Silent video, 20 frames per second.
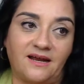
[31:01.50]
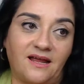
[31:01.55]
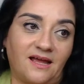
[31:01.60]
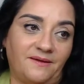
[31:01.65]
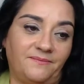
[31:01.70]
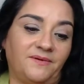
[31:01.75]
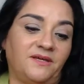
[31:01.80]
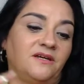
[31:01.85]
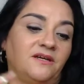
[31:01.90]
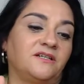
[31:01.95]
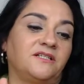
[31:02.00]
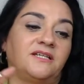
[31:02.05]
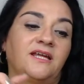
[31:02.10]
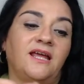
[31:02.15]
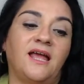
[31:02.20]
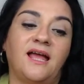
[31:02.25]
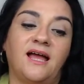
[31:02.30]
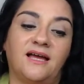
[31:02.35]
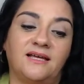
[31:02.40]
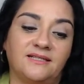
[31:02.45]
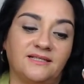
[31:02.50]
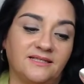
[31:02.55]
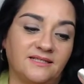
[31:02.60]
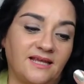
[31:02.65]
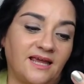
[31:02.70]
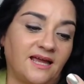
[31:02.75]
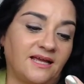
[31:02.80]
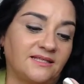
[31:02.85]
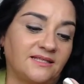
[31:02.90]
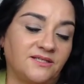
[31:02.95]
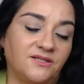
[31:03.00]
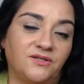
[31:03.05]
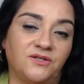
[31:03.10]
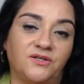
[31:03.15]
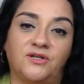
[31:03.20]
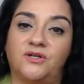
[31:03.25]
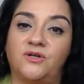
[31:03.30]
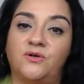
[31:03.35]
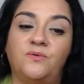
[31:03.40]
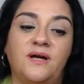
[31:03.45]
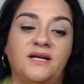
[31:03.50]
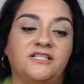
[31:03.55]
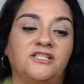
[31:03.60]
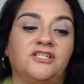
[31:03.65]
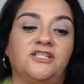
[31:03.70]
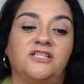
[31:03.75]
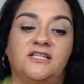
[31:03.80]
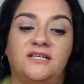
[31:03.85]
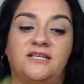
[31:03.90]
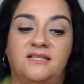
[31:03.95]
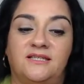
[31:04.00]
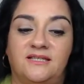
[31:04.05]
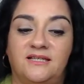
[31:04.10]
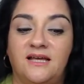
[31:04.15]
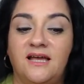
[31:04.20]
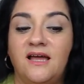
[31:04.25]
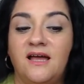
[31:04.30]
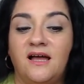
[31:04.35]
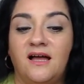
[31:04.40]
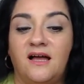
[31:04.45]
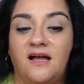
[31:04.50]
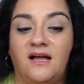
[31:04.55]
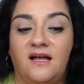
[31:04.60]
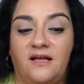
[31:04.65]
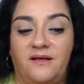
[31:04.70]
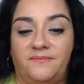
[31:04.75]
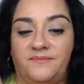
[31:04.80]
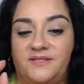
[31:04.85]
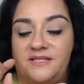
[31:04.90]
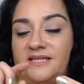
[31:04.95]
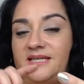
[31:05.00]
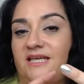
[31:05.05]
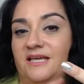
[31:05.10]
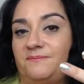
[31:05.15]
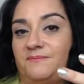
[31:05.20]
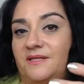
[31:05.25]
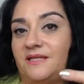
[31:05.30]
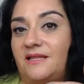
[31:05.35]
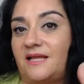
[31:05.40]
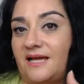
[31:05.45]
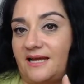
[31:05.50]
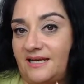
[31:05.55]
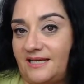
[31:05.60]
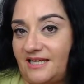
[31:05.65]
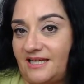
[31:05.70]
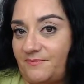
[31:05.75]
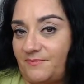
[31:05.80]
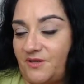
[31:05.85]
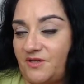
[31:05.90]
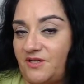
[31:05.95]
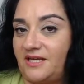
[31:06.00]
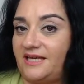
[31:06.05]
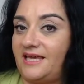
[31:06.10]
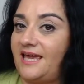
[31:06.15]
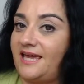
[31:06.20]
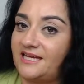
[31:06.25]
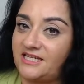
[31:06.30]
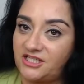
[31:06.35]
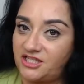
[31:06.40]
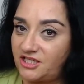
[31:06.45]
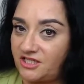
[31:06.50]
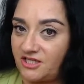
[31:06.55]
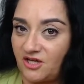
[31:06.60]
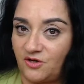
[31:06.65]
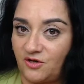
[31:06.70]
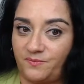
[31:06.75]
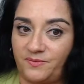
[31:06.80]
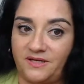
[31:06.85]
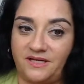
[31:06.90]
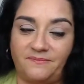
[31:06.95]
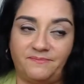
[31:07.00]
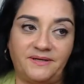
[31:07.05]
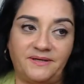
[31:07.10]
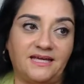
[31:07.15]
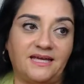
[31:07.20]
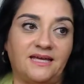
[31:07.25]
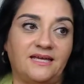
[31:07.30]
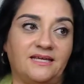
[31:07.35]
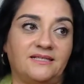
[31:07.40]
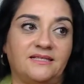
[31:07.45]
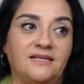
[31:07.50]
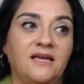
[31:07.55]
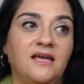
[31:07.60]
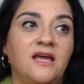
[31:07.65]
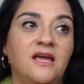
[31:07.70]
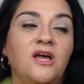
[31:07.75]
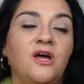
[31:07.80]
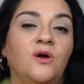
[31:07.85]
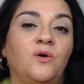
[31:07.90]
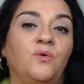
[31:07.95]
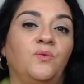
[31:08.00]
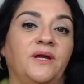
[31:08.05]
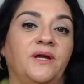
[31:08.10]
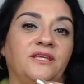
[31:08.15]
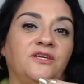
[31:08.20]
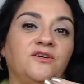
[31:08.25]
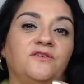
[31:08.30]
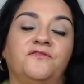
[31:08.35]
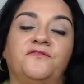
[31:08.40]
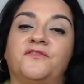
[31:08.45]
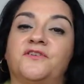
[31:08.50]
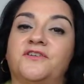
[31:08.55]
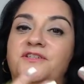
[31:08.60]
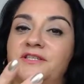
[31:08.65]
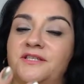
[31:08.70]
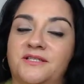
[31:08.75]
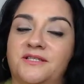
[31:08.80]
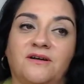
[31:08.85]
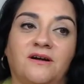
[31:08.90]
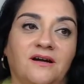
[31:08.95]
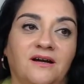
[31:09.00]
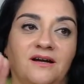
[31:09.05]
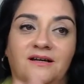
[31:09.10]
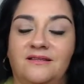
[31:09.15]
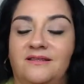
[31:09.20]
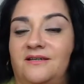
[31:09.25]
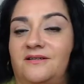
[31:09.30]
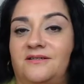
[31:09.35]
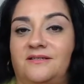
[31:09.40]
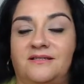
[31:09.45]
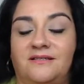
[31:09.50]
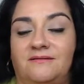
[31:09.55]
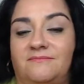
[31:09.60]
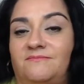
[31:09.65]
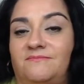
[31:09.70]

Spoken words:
I'm here to answer your questions, to keep the line of communication open, because when you first start, there's